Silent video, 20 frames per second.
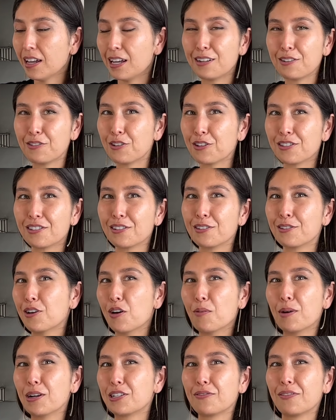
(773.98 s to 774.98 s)
And it's just so
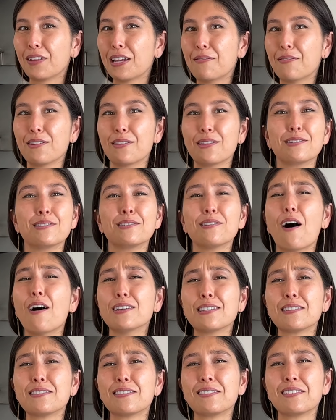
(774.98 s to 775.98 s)
much flavor. The
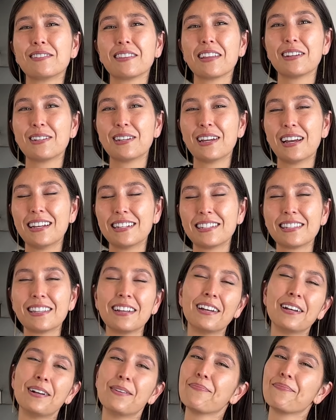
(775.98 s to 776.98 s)
sauces are delicious.
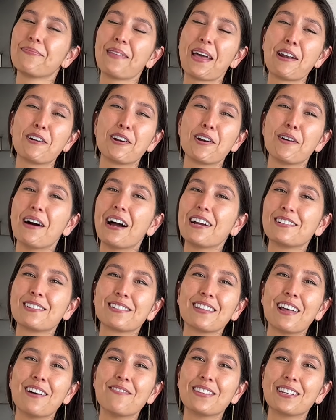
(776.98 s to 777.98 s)
I don't know, I just
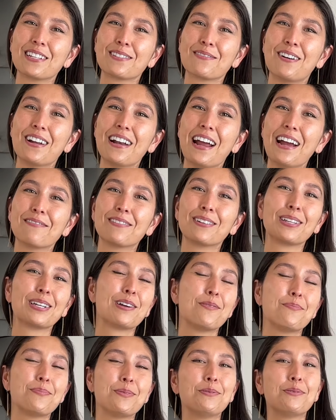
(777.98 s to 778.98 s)
love this one. I really
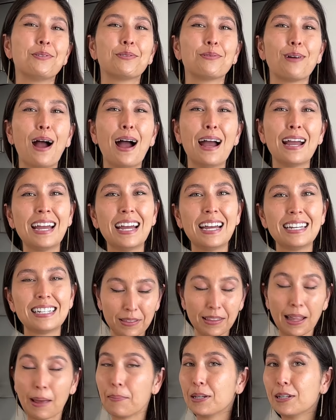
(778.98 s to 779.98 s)
hope you try it.
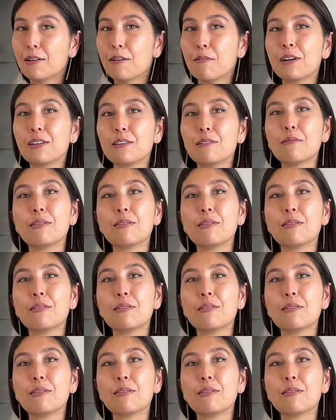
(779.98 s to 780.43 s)
Let me know what you